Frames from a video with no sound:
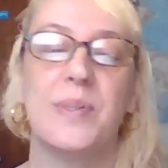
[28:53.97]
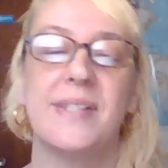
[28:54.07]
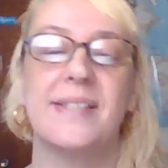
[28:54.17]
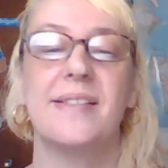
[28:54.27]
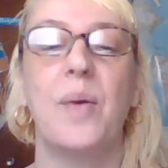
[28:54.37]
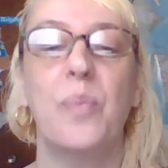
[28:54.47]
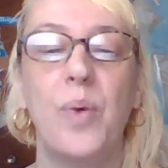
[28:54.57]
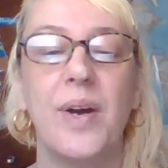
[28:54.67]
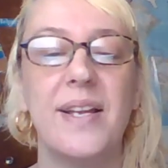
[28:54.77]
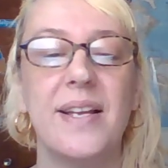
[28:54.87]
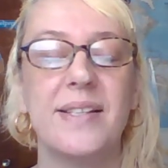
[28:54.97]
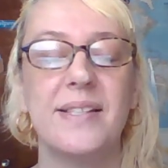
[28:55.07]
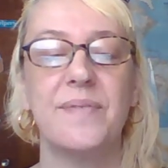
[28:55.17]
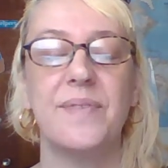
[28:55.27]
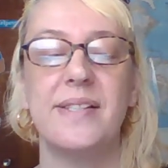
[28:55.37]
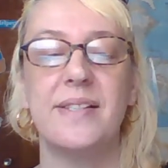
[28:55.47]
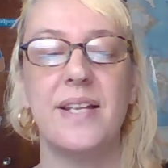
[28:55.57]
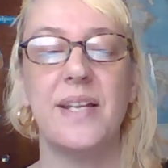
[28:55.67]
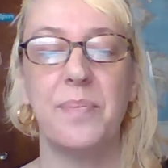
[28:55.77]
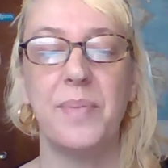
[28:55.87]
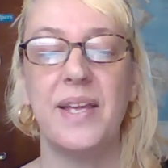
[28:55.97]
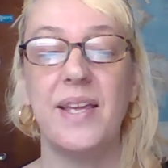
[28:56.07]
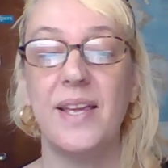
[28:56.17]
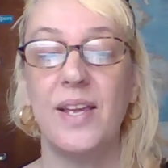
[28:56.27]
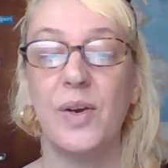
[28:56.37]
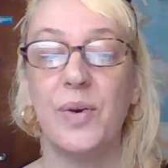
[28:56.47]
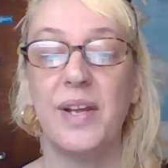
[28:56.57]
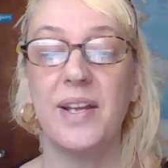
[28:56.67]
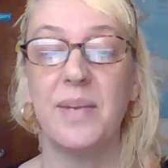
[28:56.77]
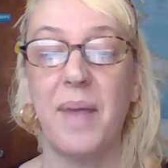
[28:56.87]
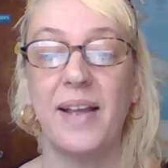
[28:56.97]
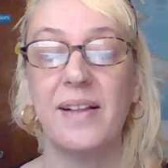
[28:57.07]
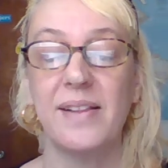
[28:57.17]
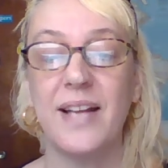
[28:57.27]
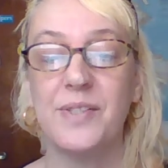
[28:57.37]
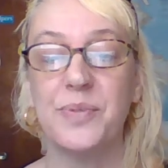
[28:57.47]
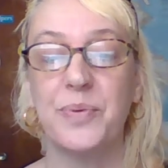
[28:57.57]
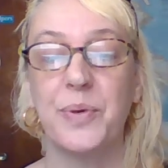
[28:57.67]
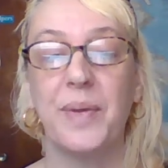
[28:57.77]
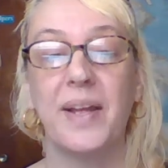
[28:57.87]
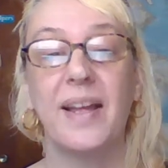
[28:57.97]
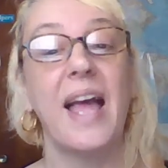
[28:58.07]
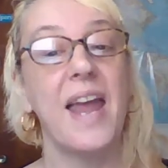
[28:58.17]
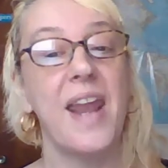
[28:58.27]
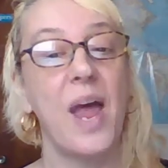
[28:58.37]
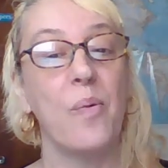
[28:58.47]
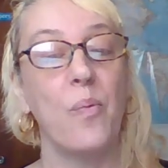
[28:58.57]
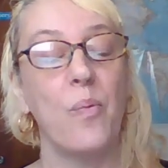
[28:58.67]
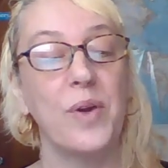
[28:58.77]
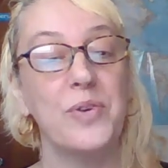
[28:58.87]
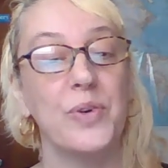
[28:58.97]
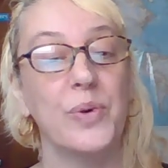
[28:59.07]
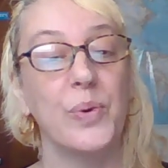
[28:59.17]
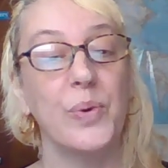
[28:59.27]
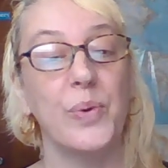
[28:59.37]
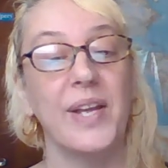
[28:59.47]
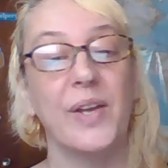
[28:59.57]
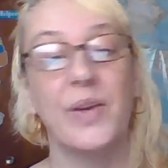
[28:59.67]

Someone is visiting me here in my classroom, and I wonder who it